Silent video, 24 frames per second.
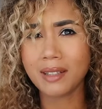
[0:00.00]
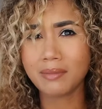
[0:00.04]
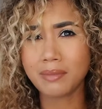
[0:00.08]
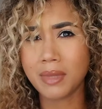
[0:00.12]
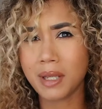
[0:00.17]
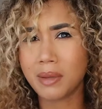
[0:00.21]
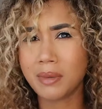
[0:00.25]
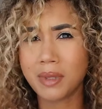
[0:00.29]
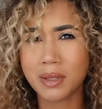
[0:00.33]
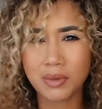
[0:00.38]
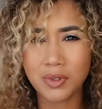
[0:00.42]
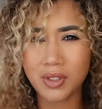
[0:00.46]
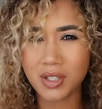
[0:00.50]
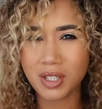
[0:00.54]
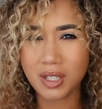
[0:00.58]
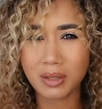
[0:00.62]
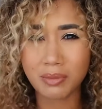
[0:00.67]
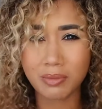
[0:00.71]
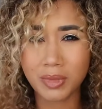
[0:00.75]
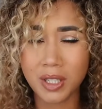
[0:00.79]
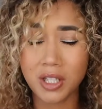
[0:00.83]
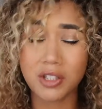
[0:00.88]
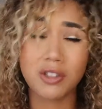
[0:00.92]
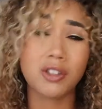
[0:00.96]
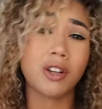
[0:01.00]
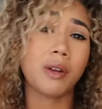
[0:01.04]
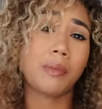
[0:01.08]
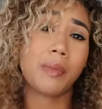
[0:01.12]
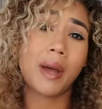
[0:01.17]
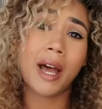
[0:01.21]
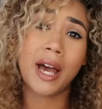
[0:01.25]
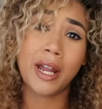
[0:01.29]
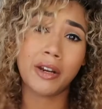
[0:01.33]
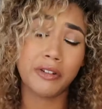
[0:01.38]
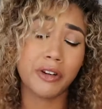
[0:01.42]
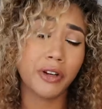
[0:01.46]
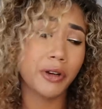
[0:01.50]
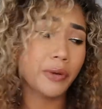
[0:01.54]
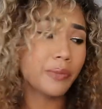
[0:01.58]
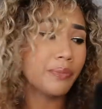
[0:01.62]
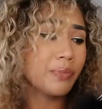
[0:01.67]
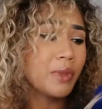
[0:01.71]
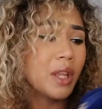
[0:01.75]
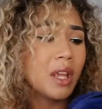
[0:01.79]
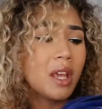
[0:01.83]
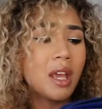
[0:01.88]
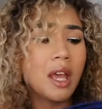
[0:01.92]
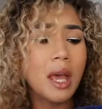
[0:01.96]
it. Maybe it was just a place shop, I don't know.
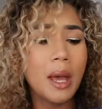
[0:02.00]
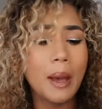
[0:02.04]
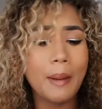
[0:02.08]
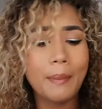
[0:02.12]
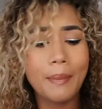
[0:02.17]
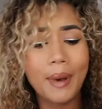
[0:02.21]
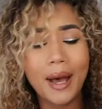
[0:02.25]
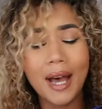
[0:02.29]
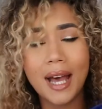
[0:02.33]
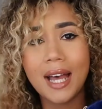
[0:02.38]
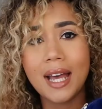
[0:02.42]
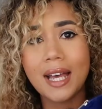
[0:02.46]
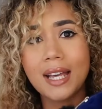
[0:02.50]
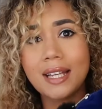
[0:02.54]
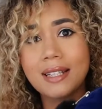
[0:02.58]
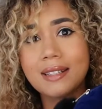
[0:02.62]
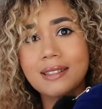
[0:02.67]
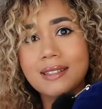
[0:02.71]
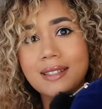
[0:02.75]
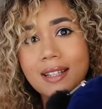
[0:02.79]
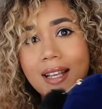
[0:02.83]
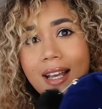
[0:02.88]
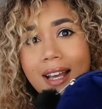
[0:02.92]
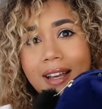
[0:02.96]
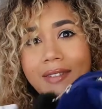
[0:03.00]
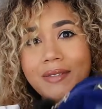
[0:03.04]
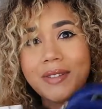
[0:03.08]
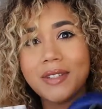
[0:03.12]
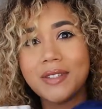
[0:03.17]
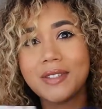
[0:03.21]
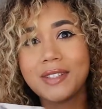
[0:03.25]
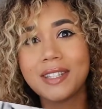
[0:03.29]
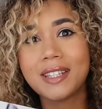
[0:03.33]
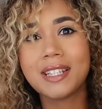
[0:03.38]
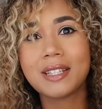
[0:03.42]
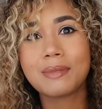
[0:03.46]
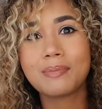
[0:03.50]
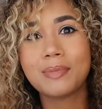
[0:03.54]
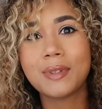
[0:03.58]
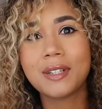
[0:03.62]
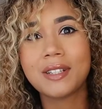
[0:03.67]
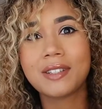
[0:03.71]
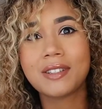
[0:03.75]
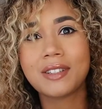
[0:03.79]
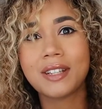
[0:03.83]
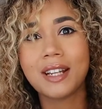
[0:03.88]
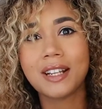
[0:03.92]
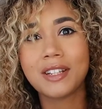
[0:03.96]
But I'm using this
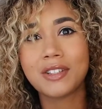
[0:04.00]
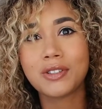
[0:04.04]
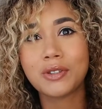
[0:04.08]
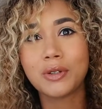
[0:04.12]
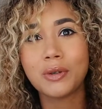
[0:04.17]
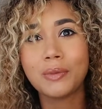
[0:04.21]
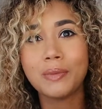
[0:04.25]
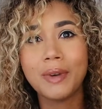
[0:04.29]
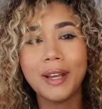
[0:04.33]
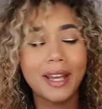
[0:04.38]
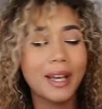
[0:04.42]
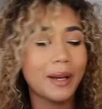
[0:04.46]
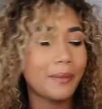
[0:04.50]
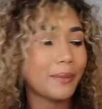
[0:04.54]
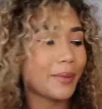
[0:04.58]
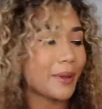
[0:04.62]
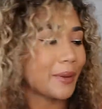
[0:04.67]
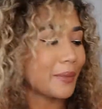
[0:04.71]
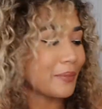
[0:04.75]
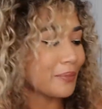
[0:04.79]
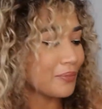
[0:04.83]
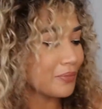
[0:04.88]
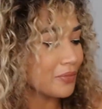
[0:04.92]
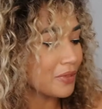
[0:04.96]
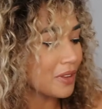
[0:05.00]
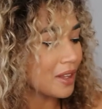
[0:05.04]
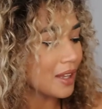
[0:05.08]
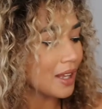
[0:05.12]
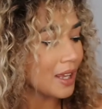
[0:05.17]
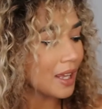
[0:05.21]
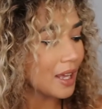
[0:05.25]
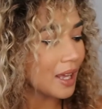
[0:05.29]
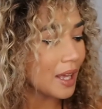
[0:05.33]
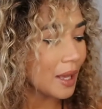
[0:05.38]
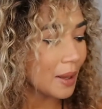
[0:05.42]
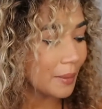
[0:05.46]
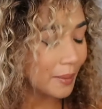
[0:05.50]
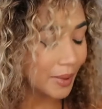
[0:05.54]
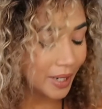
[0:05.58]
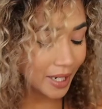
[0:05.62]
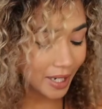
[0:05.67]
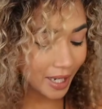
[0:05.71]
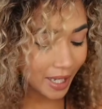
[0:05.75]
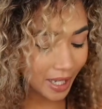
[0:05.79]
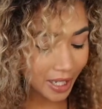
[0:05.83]
purse to like store makeup in. But yeah,